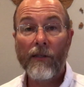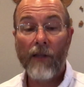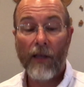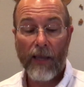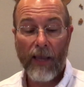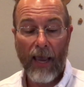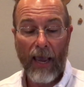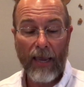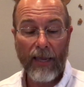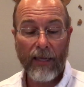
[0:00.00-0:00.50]
the
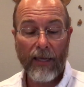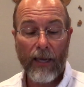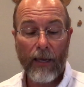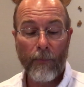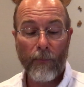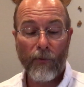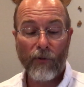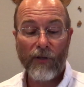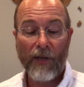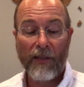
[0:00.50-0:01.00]

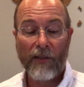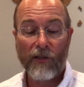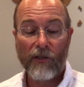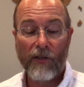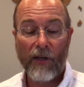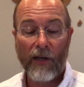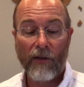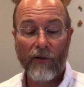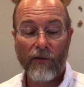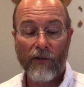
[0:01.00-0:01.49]
gatekeepers, and the
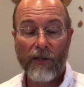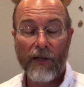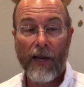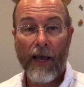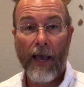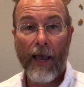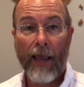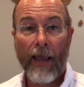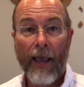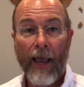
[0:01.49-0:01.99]
singers
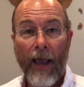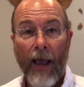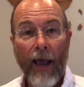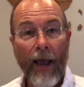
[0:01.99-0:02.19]
stay.